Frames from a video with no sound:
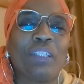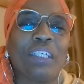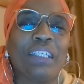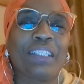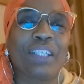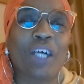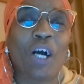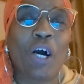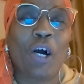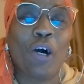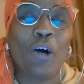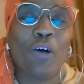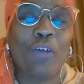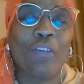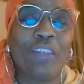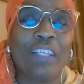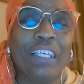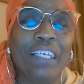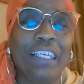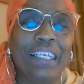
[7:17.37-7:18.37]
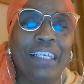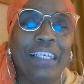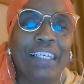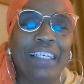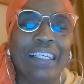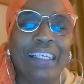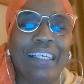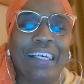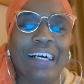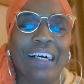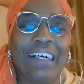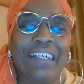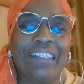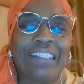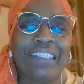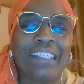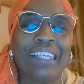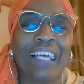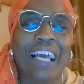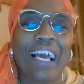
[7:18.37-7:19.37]
is called the
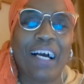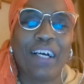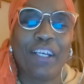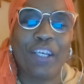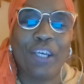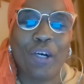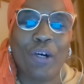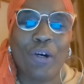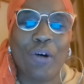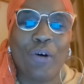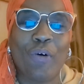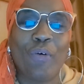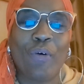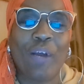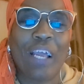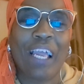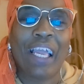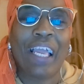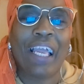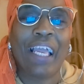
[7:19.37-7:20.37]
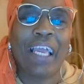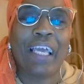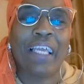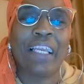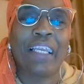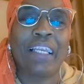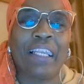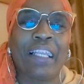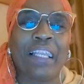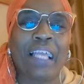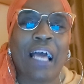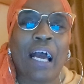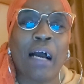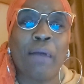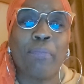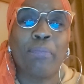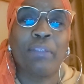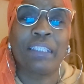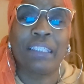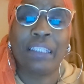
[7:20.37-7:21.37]
Italo and
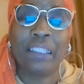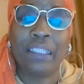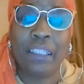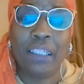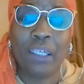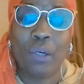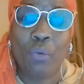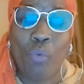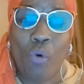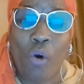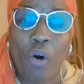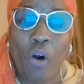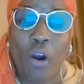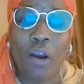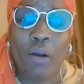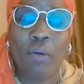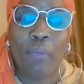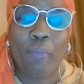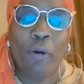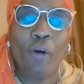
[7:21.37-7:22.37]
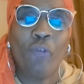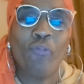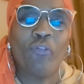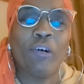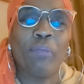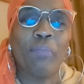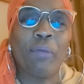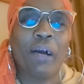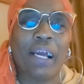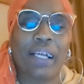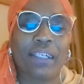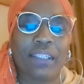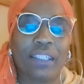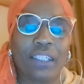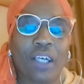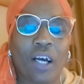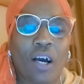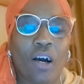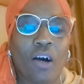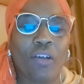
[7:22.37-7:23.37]
Abyssinia War. Both of them are actually
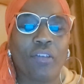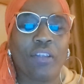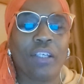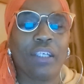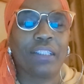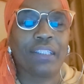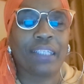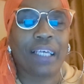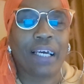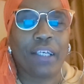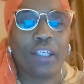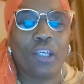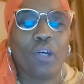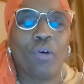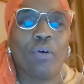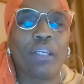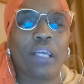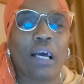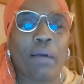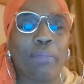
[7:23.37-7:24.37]
called the Italo and